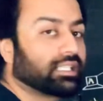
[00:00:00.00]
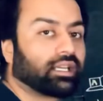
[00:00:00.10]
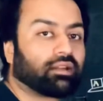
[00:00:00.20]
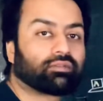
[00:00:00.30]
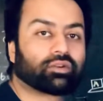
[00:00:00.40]

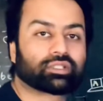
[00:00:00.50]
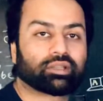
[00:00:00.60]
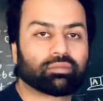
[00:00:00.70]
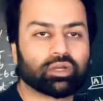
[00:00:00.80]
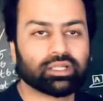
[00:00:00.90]
of O S I
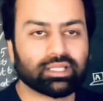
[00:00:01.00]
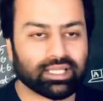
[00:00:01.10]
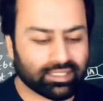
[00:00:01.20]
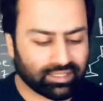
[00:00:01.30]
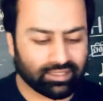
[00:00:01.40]
model,
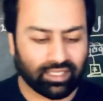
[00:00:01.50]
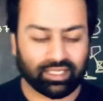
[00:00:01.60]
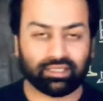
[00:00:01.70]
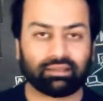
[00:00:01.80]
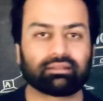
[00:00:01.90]
it's like
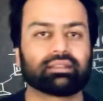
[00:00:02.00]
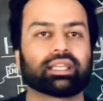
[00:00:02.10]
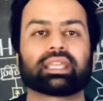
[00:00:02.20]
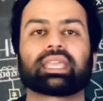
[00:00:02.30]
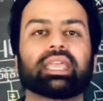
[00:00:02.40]
a, like
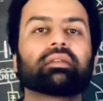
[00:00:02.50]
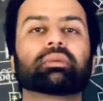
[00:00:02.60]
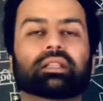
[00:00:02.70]
a cable.